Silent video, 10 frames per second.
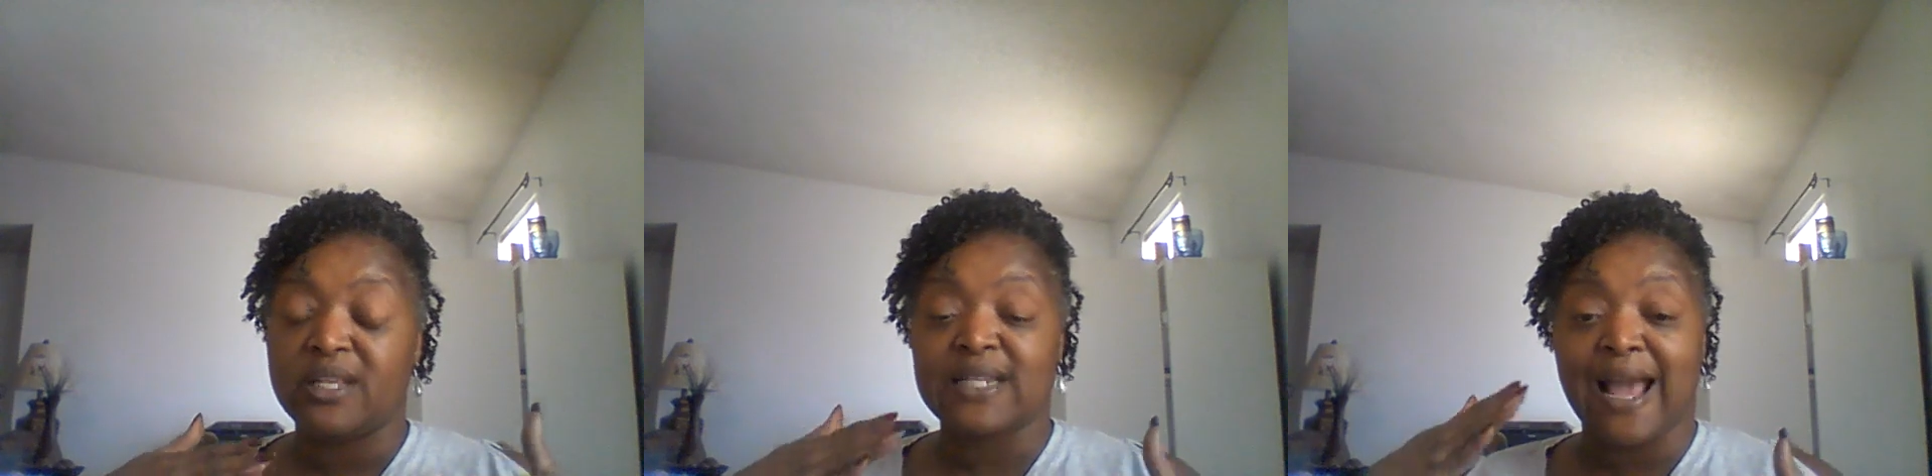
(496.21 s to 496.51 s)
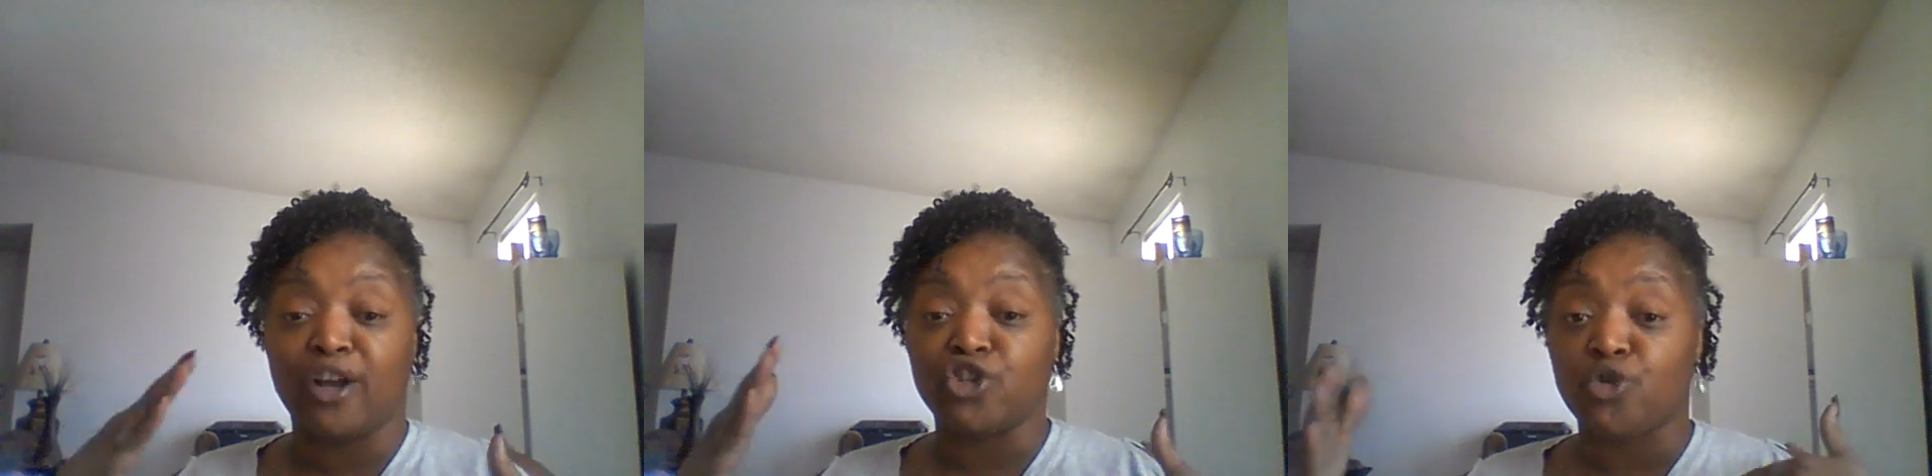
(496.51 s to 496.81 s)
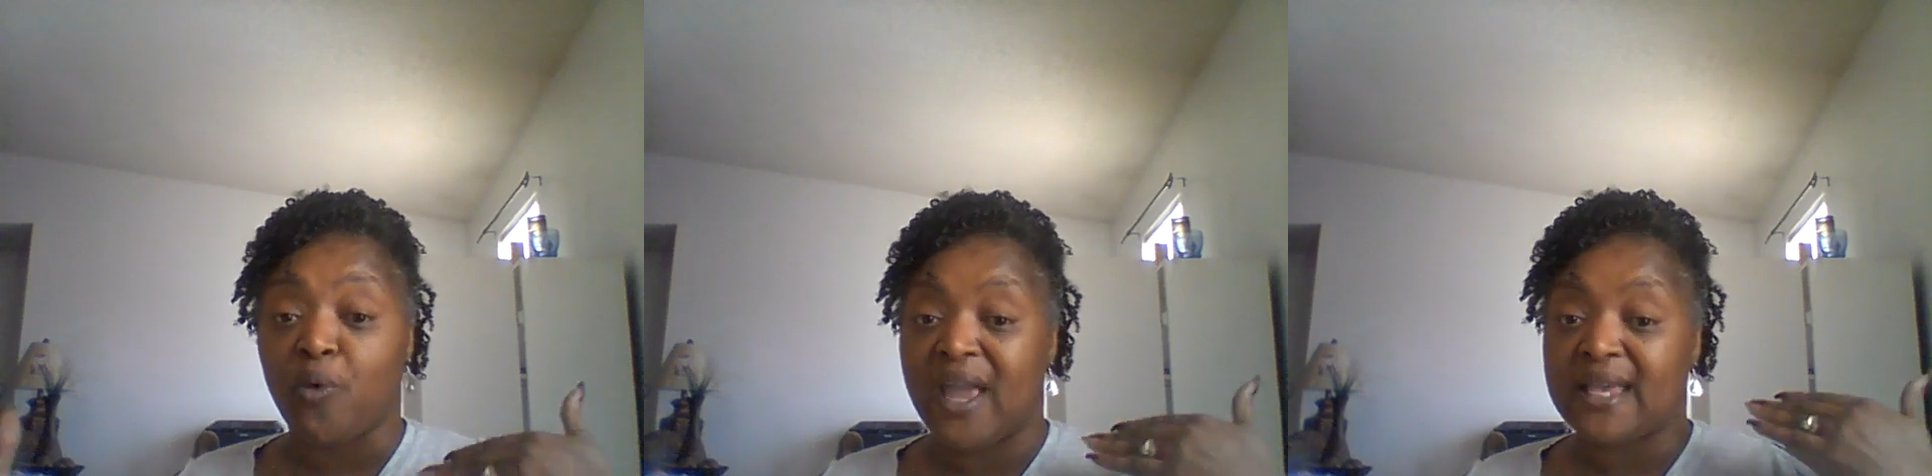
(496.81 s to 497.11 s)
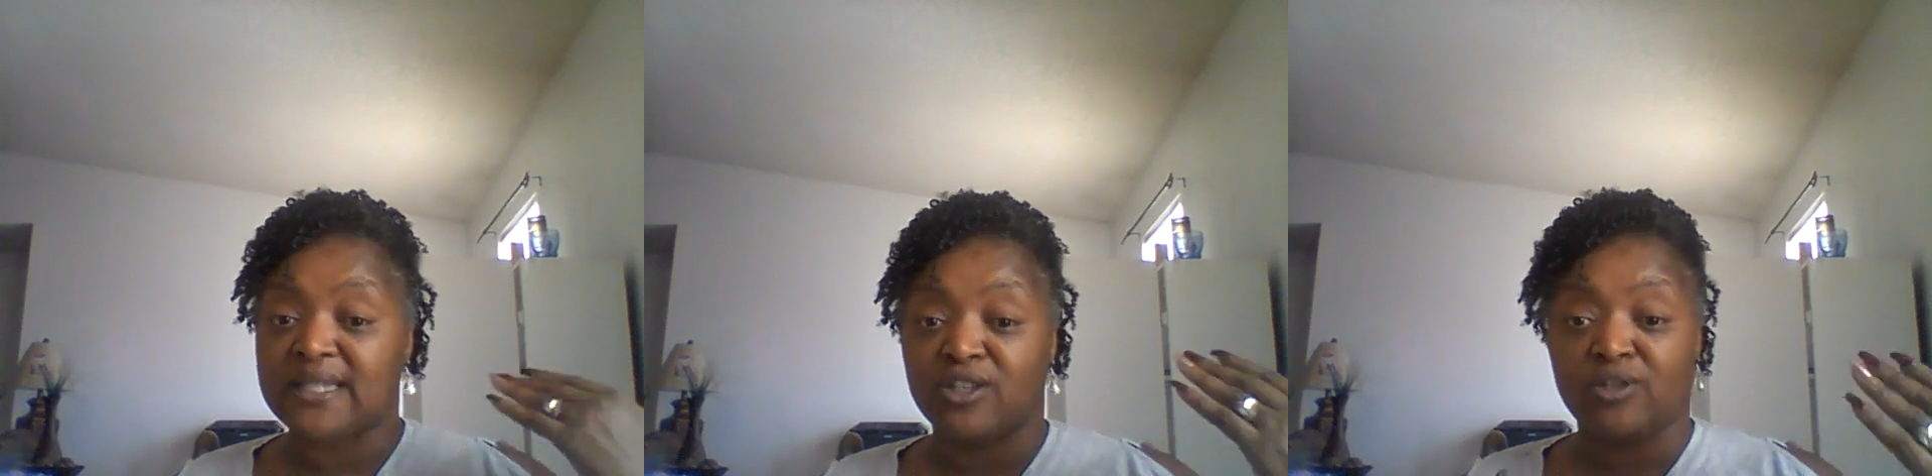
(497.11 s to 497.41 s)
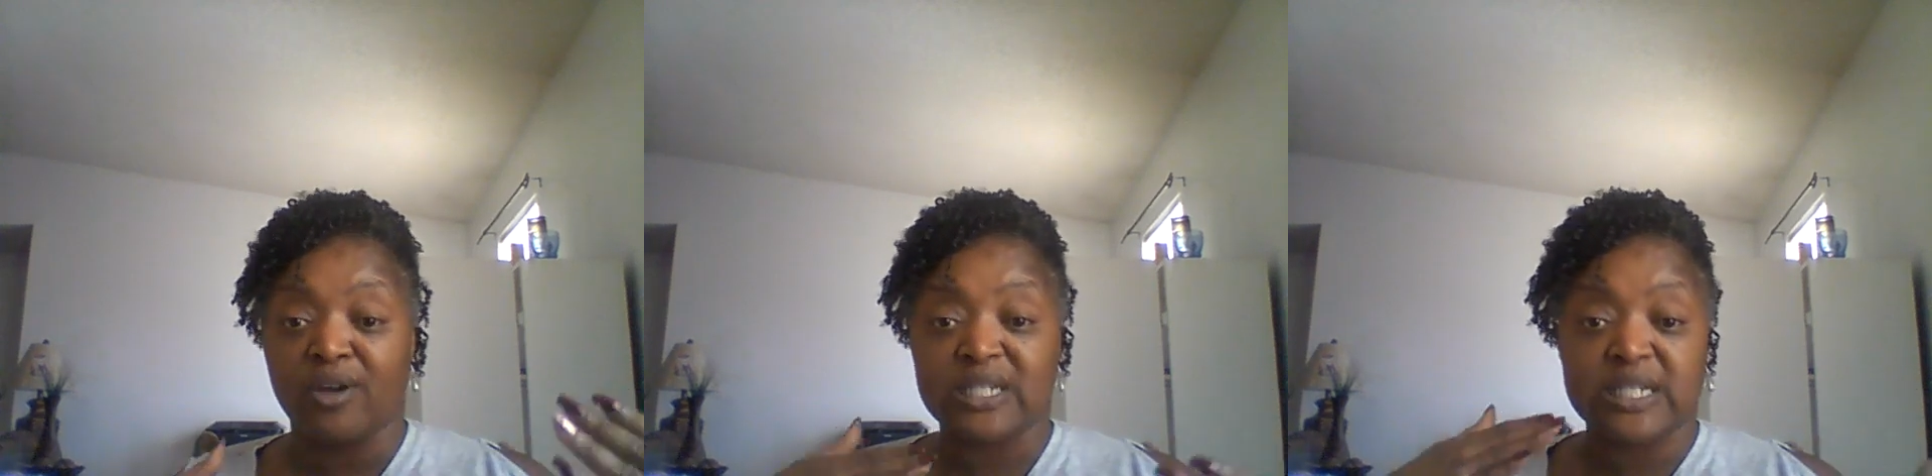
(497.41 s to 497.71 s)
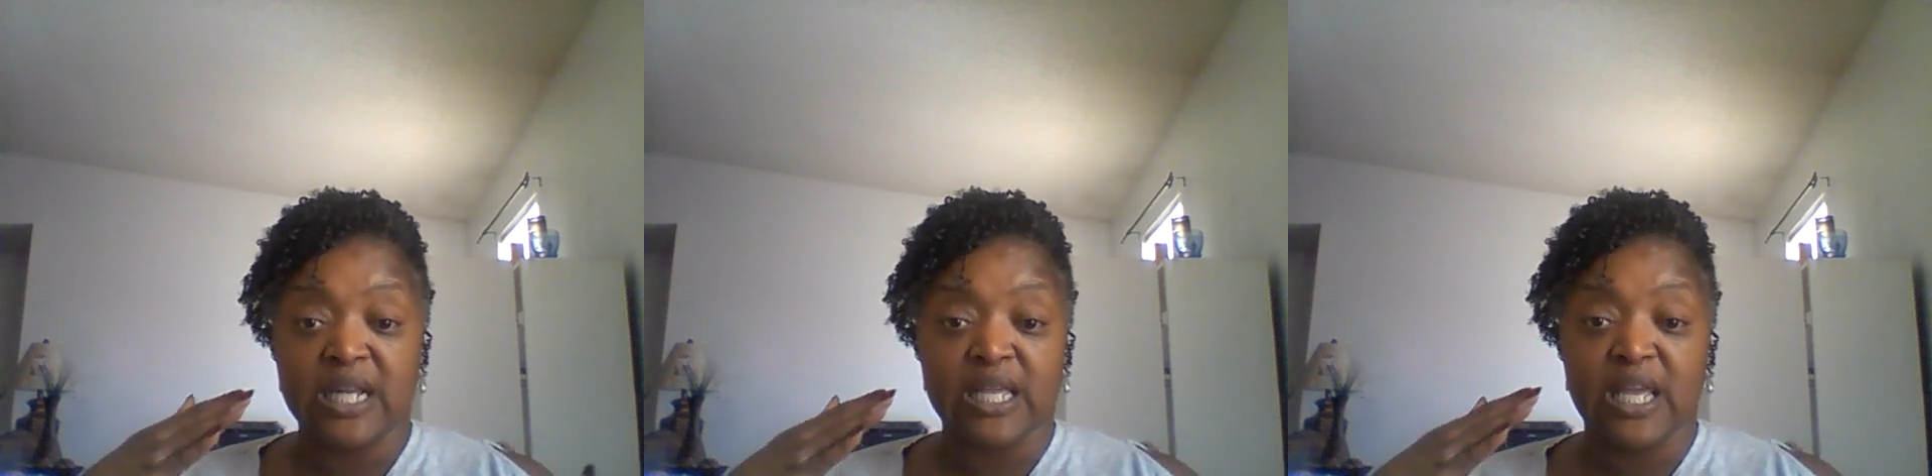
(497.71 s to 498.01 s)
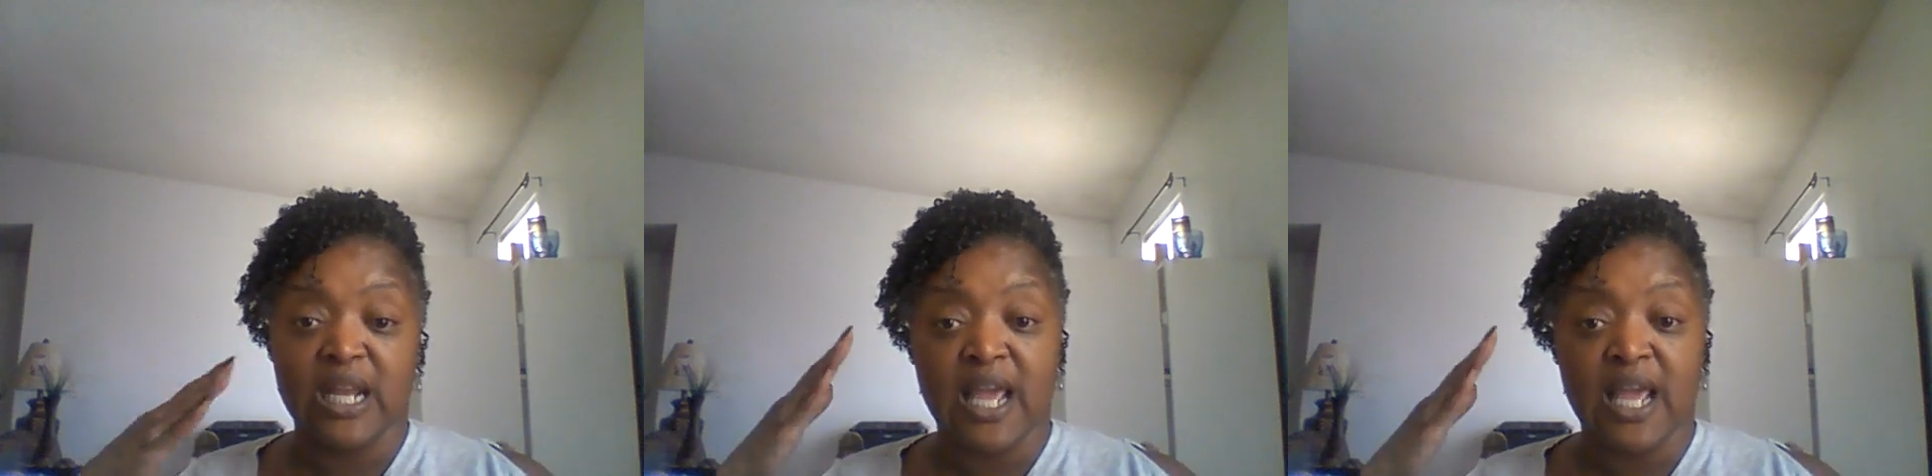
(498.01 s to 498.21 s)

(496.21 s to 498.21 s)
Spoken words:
It's like a trance that they're stuck in.